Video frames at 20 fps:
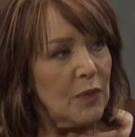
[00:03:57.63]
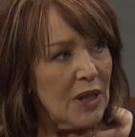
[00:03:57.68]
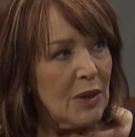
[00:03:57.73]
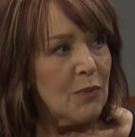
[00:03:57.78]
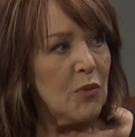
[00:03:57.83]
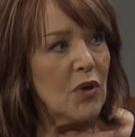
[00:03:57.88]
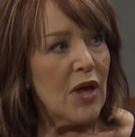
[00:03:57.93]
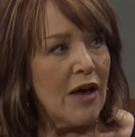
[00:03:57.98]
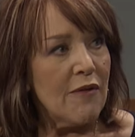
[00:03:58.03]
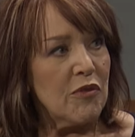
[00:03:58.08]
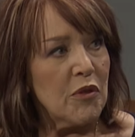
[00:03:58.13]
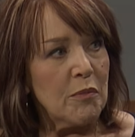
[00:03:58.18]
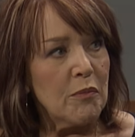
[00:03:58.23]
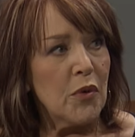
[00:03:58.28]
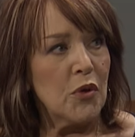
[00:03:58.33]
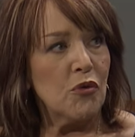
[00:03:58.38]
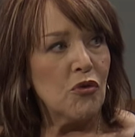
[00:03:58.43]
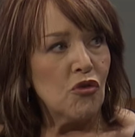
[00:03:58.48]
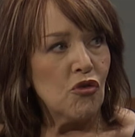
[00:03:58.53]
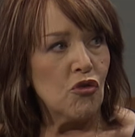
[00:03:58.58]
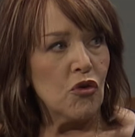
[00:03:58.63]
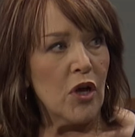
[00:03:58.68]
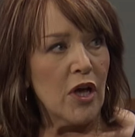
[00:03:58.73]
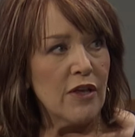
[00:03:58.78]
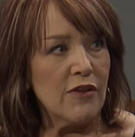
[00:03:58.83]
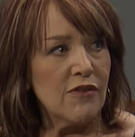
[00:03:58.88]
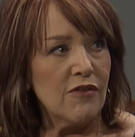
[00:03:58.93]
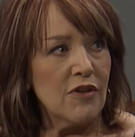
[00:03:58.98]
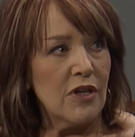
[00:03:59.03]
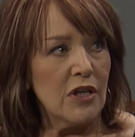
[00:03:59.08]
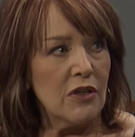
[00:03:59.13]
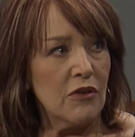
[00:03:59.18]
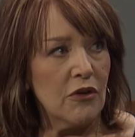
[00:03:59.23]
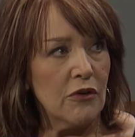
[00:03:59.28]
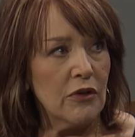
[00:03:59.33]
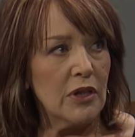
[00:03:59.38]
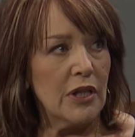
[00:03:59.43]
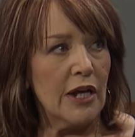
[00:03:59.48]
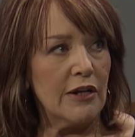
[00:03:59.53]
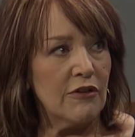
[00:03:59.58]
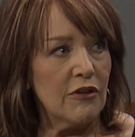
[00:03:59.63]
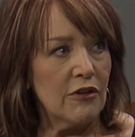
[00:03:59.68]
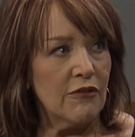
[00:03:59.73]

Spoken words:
people have the most trust in their elected